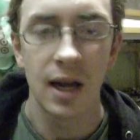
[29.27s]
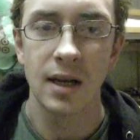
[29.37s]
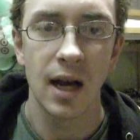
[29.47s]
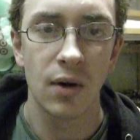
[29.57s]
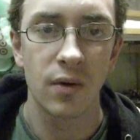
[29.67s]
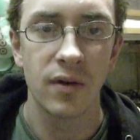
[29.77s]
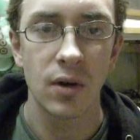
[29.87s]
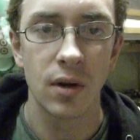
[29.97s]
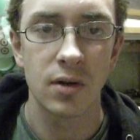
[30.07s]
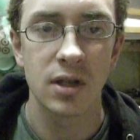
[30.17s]
And now a
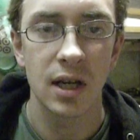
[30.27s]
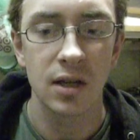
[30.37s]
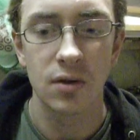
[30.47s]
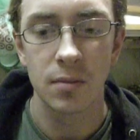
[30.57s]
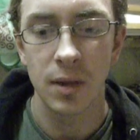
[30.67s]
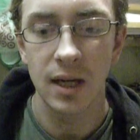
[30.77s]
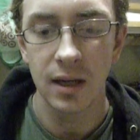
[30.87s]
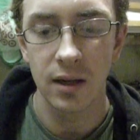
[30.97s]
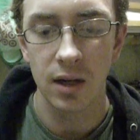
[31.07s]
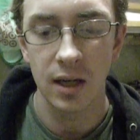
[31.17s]
few of those things would
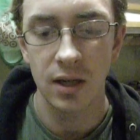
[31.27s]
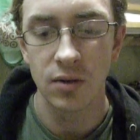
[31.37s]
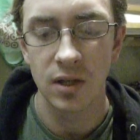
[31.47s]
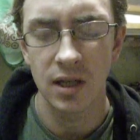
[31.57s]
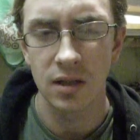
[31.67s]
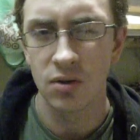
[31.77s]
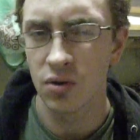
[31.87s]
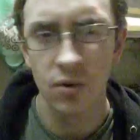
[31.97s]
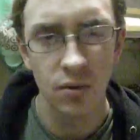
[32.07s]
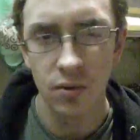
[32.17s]
be like using
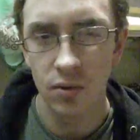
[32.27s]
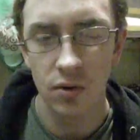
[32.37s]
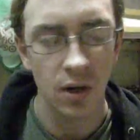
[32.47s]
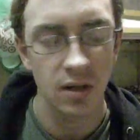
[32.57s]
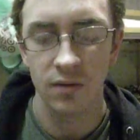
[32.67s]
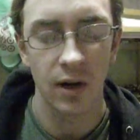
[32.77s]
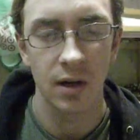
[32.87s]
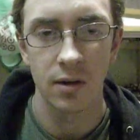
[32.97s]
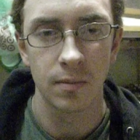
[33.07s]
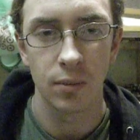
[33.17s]
two
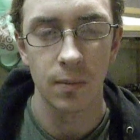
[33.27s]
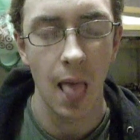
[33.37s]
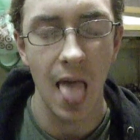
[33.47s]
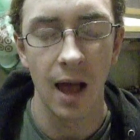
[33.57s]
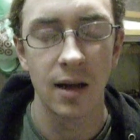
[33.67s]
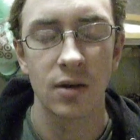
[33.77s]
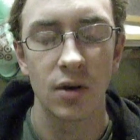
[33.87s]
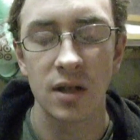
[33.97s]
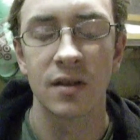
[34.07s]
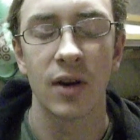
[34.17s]
crossfire
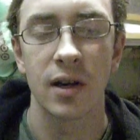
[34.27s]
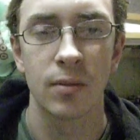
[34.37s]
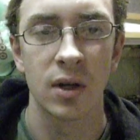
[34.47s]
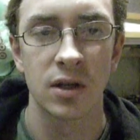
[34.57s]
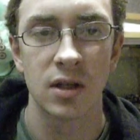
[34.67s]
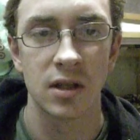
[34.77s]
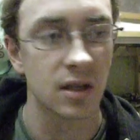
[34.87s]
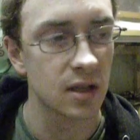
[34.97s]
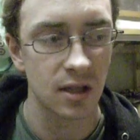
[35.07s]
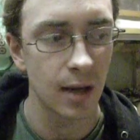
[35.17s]
crossfire bridges.
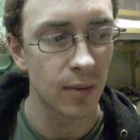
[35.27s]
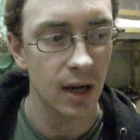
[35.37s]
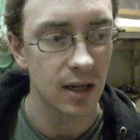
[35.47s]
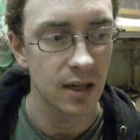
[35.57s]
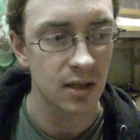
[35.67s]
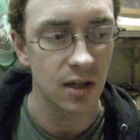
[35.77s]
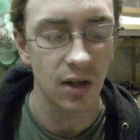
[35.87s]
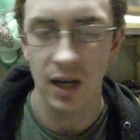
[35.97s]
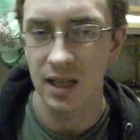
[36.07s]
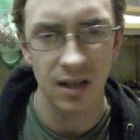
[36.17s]
It's the same thing in
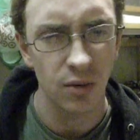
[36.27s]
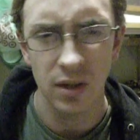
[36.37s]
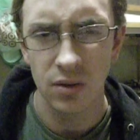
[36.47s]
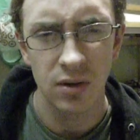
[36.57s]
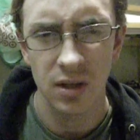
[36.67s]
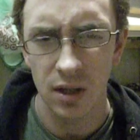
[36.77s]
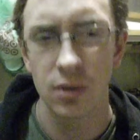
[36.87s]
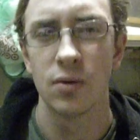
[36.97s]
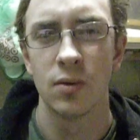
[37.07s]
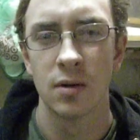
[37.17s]
SLI. You don't use
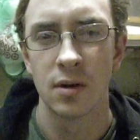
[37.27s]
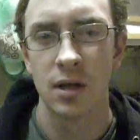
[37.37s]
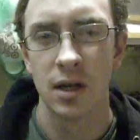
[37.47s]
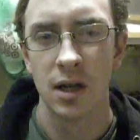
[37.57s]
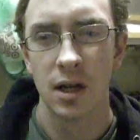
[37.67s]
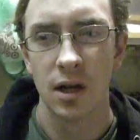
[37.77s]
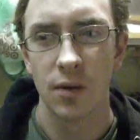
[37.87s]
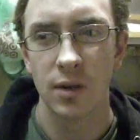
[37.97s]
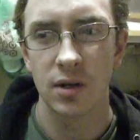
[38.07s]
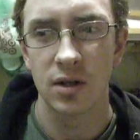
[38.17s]
two
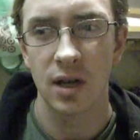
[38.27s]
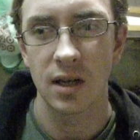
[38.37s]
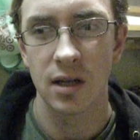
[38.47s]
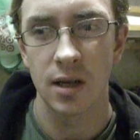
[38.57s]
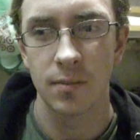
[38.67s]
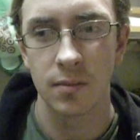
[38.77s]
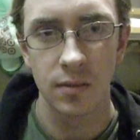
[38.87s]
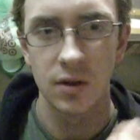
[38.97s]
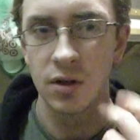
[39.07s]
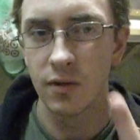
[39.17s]
when you're setting up
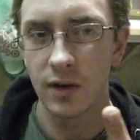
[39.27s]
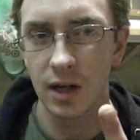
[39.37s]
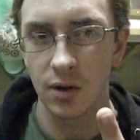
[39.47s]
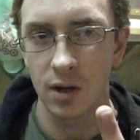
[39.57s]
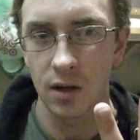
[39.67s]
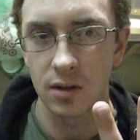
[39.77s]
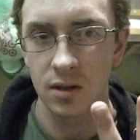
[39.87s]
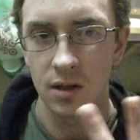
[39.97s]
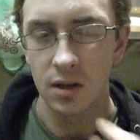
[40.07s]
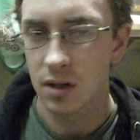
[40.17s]
two video
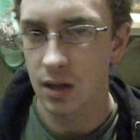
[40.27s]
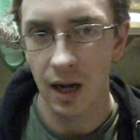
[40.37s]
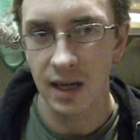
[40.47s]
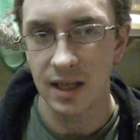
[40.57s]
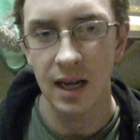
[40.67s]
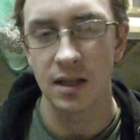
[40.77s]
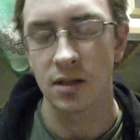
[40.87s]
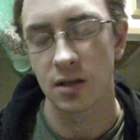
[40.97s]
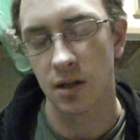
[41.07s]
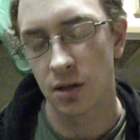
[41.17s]
cards. And yes,
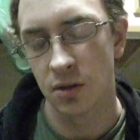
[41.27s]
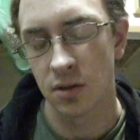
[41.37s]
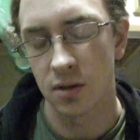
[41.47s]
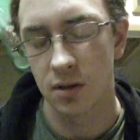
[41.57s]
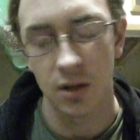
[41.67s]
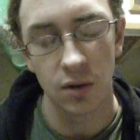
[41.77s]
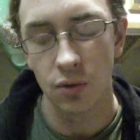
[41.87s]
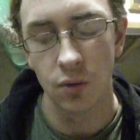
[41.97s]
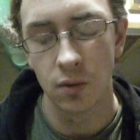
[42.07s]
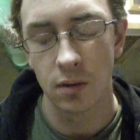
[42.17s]
there's
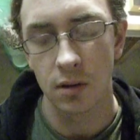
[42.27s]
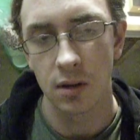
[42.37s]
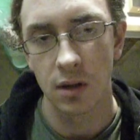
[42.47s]
two